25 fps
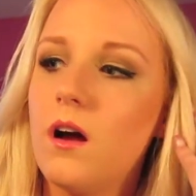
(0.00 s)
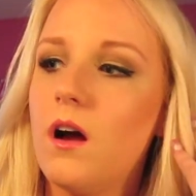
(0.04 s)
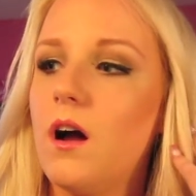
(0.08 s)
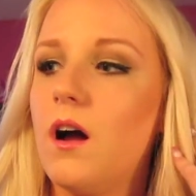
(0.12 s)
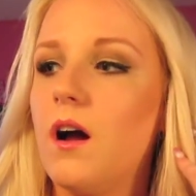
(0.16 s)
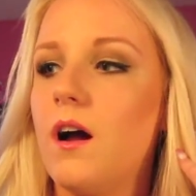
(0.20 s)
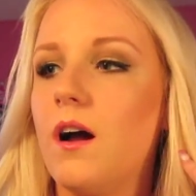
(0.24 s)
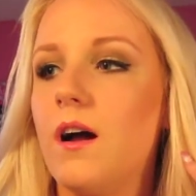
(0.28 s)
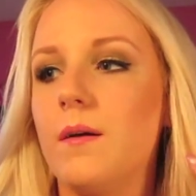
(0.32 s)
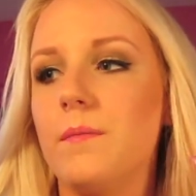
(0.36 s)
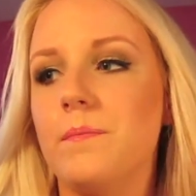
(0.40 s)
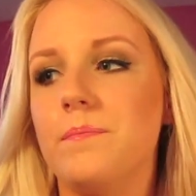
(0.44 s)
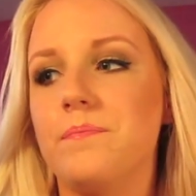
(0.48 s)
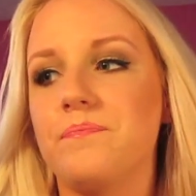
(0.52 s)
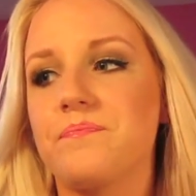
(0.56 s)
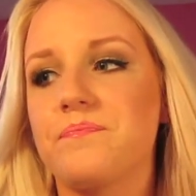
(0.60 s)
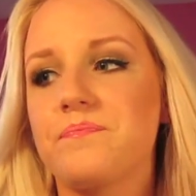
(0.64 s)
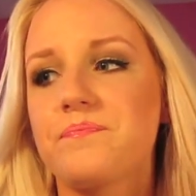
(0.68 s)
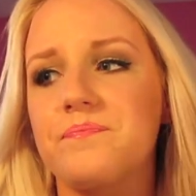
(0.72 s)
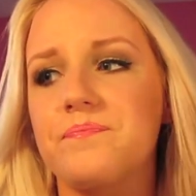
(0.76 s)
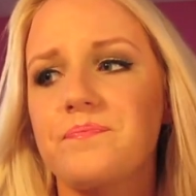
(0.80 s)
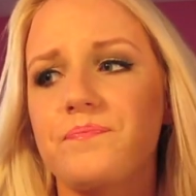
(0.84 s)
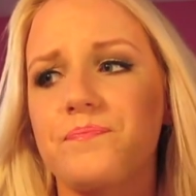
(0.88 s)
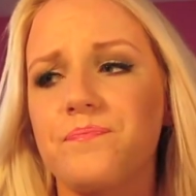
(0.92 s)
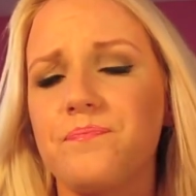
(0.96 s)

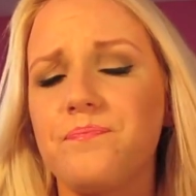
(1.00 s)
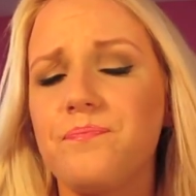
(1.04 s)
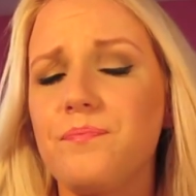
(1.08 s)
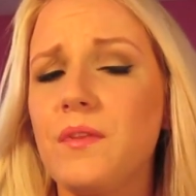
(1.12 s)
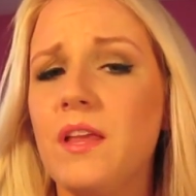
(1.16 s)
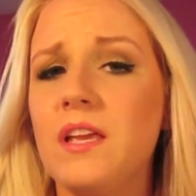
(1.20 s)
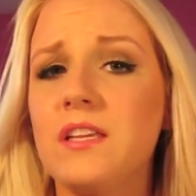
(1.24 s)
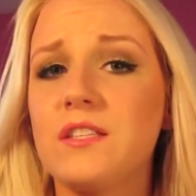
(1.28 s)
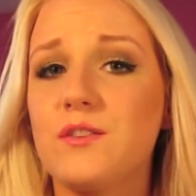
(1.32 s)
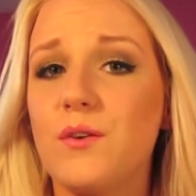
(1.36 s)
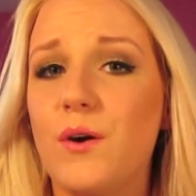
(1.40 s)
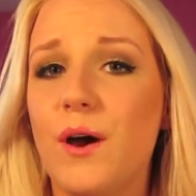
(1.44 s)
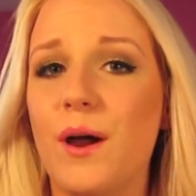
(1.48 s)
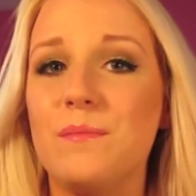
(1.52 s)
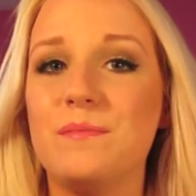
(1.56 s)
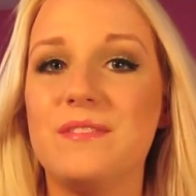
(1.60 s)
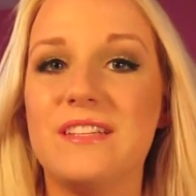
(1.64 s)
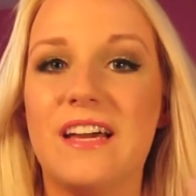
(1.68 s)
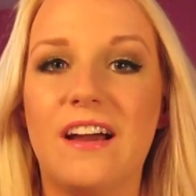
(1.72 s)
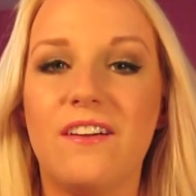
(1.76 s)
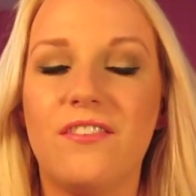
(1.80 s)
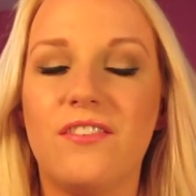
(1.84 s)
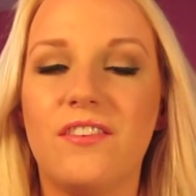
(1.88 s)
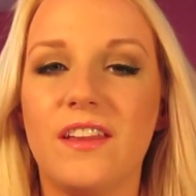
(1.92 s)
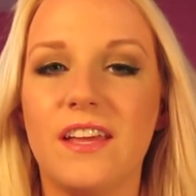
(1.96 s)
So I'm
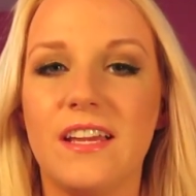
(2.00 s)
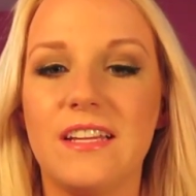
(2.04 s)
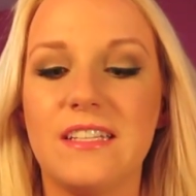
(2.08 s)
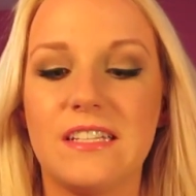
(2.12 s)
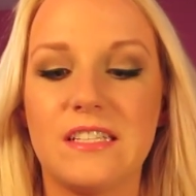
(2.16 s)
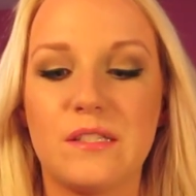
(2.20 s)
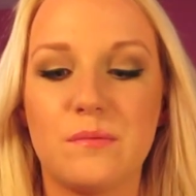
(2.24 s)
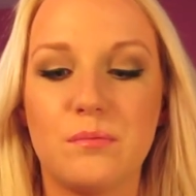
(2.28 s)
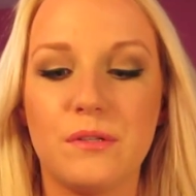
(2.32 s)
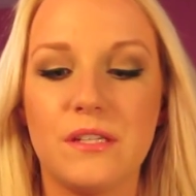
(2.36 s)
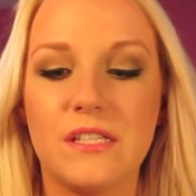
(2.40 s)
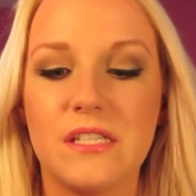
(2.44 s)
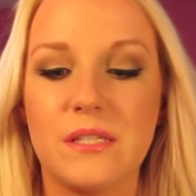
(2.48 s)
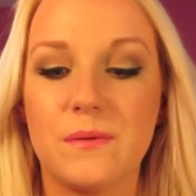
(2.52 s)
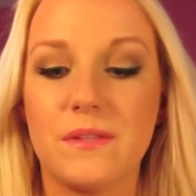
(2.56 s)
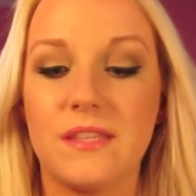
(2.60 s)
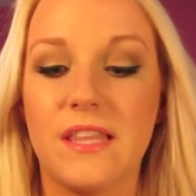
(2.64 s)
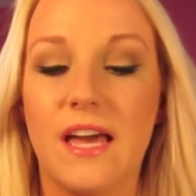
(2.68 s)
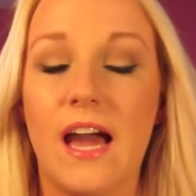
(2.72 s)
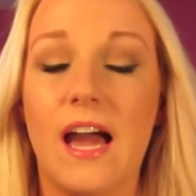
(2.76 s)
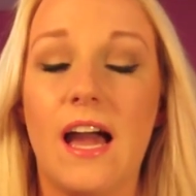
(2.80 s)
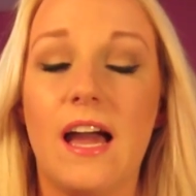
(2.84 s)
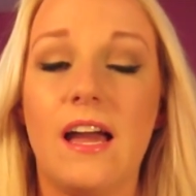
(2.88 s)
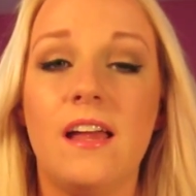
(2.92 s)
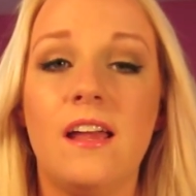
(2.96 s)
definitely displeased with
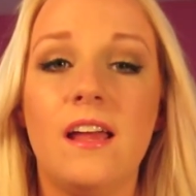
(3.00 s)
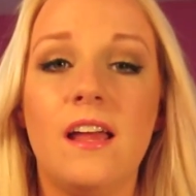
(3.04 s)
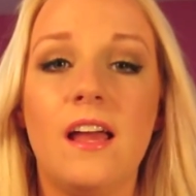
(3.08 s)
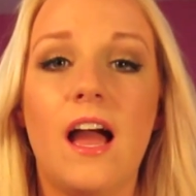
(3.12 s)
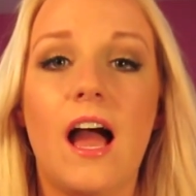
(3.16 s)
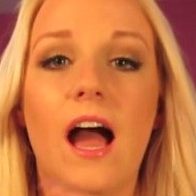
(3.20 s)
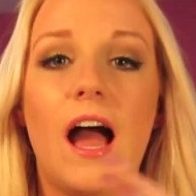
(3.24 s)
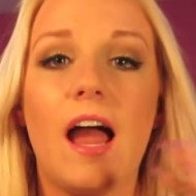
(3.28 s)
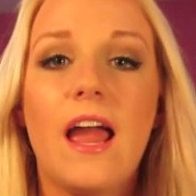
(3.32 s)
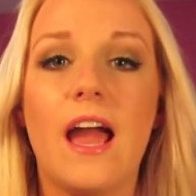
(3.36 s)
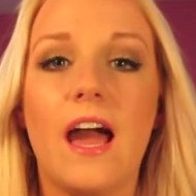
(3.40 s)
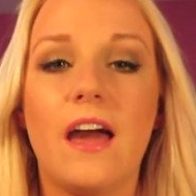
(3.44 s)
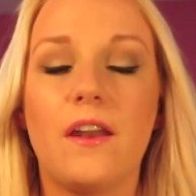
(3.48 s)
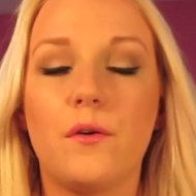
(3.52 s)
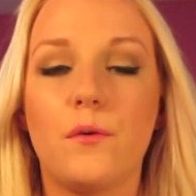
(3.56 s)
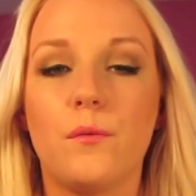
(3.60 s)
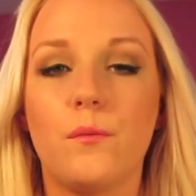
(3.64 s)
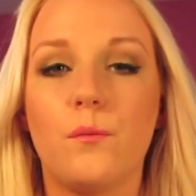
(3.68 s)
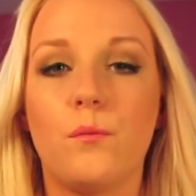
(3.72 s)
that. I had a